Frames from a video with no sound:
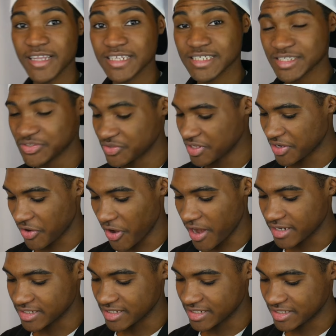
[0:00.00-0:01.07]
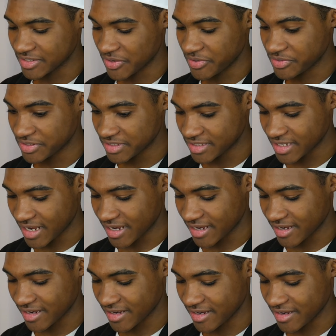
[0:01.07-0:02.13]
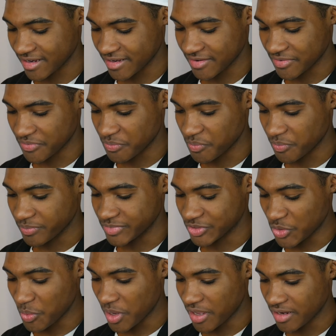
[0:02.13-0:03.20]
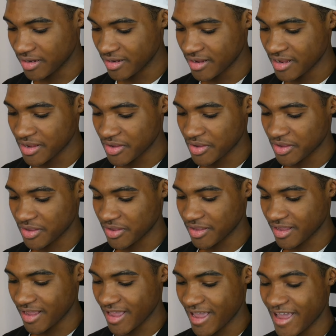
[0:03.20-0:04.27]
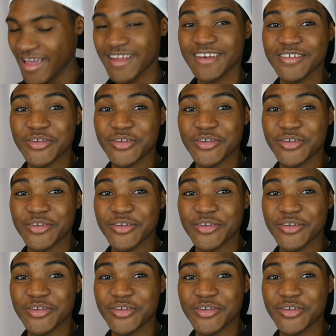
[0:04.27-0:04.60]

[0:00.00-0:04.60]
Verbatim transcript: this is really crazy. So you just like zoom in, and